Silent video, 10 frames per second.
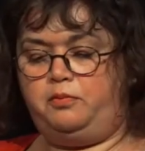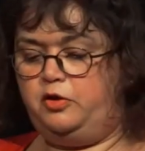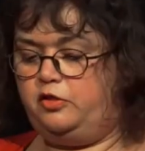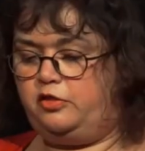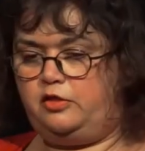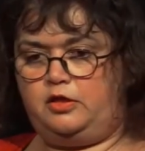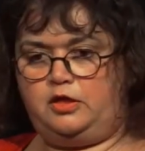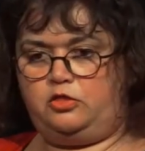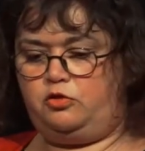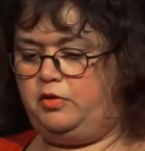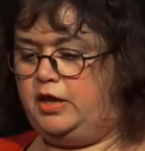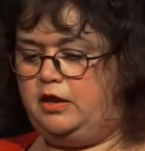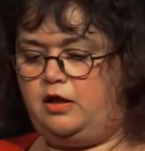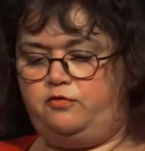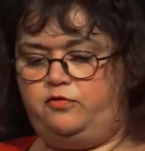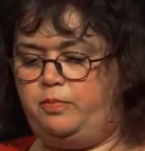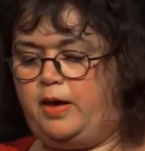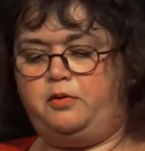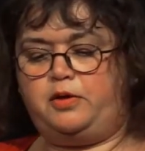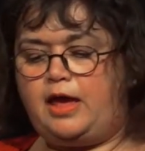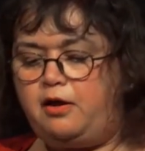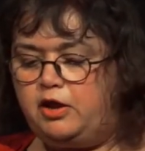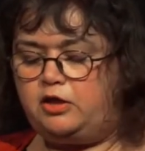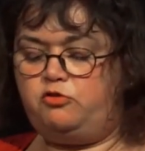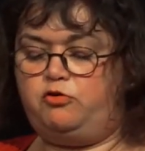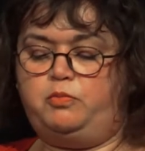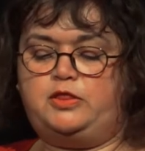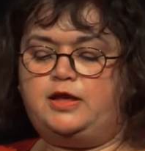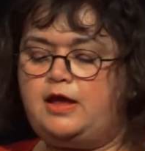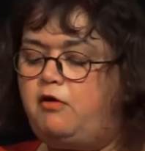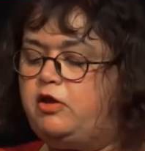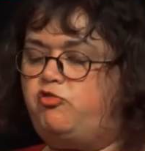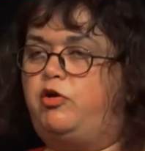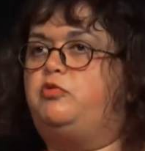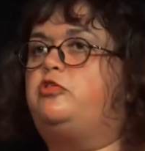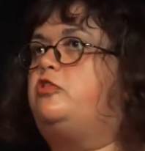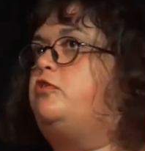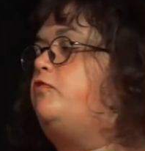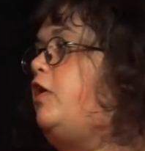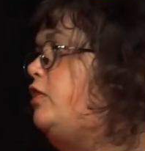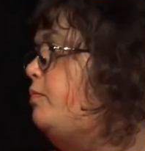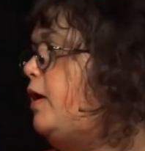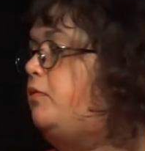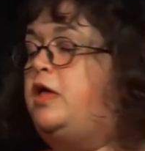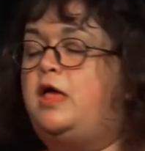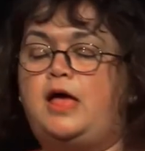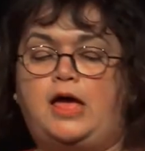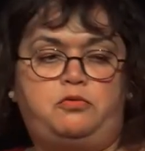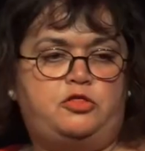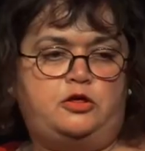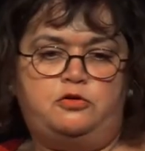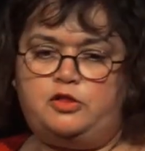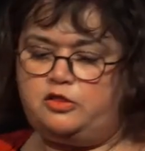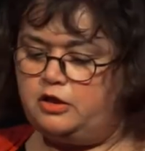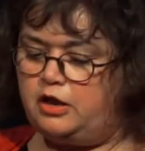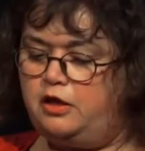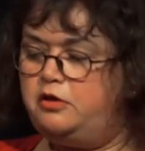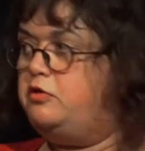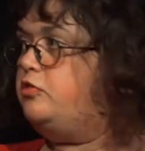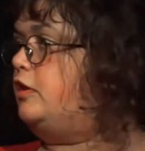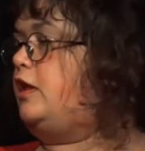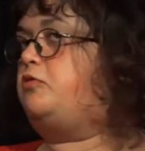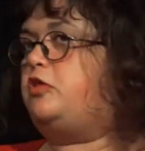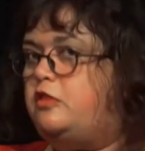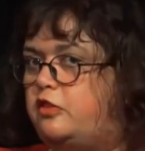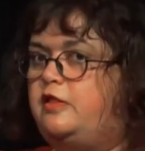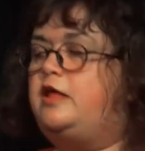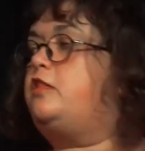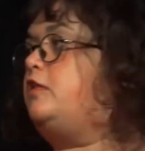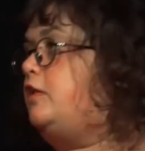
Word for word: was doing enough about character and within character I wanted to write about how she uses clothes and how she does this